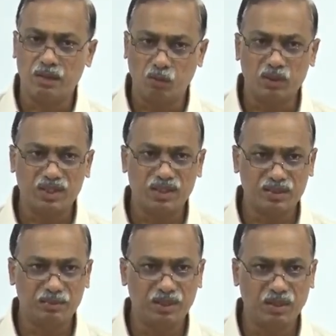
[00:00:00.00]
Was there a
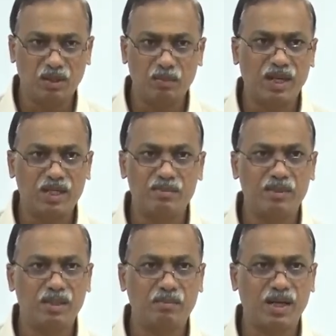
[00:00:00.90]
subject called
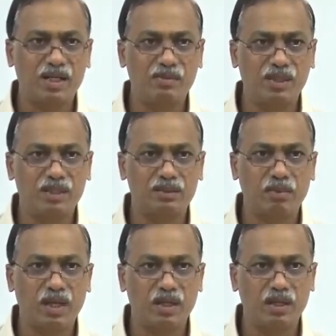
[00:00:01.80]
management? Management is
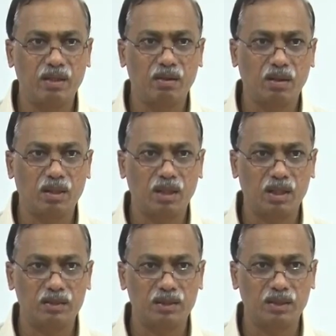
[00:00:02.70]
planning,
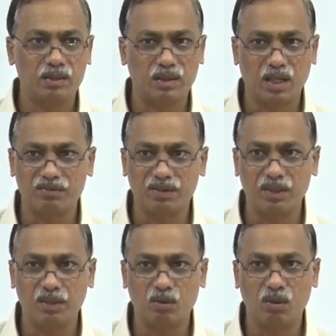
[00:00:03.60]
organizing,
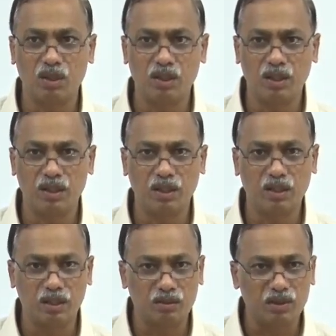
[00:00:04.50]
staffing, coordinating,
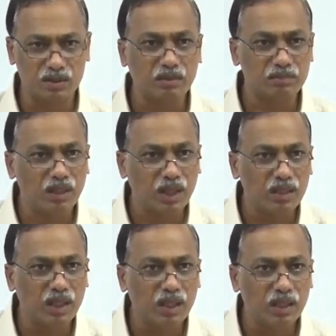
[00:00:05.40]
controlling, something
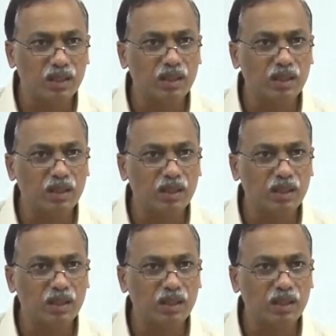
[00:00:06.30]
like that.